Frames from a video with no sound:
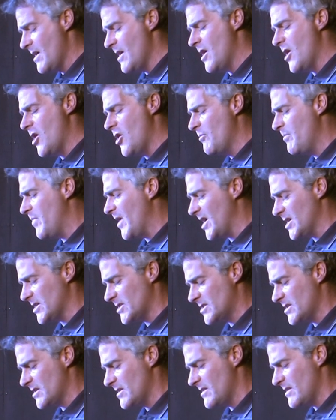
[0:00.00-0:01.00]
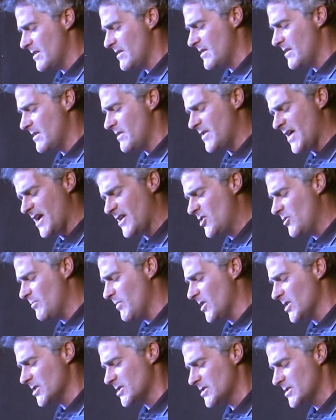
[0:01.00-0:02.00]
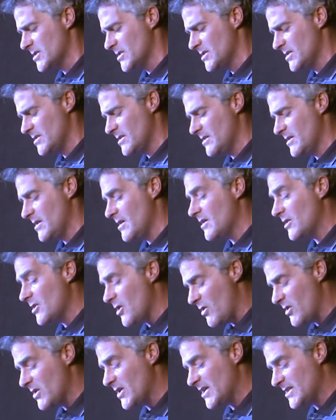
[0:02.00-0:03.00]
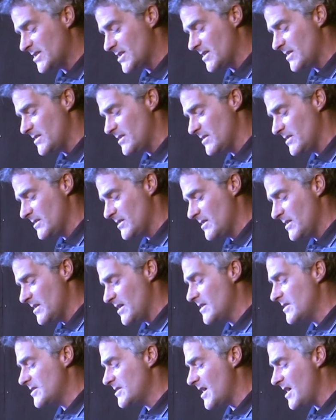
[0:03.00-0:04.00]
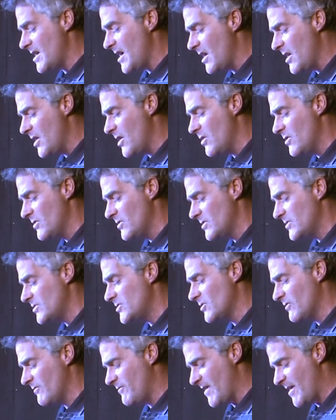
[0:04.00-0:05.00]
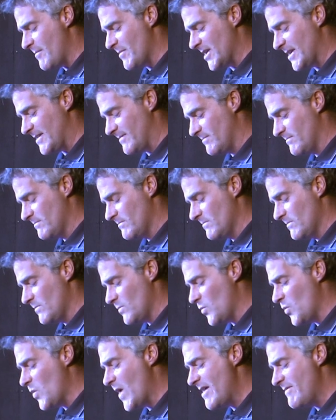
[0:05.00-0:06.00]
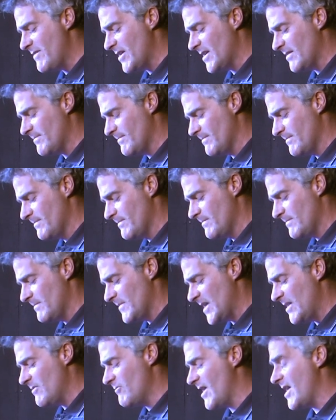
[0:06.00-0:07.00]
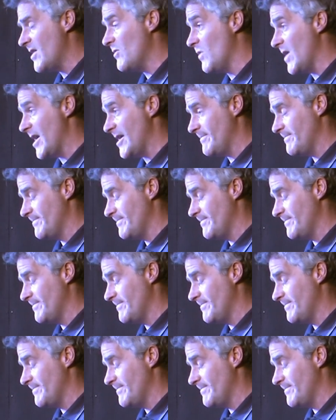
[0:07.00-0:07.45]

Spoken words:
Oh, boss. Thank you, boss. Go on, I said, and say hello to your family. Waving, he ran away.